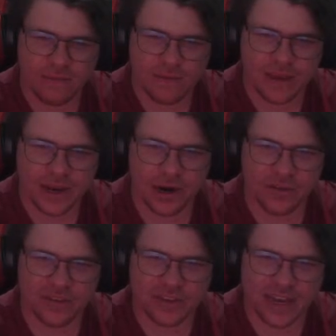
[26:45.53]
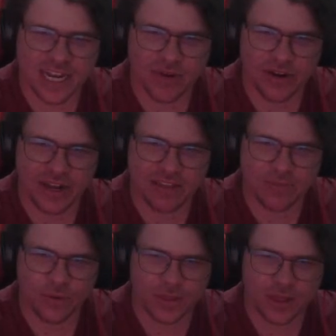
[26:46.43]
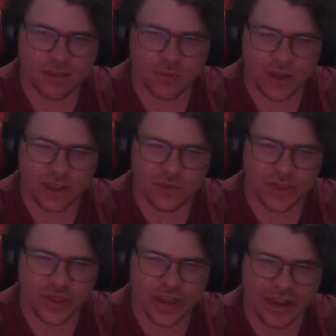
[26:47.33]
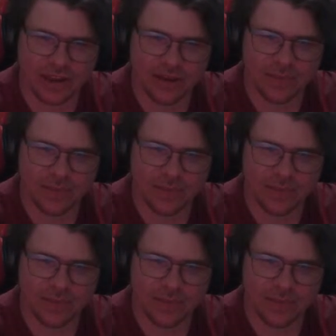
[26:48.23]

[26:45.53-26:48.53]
he knows exactly where he needs to put this one, you would think.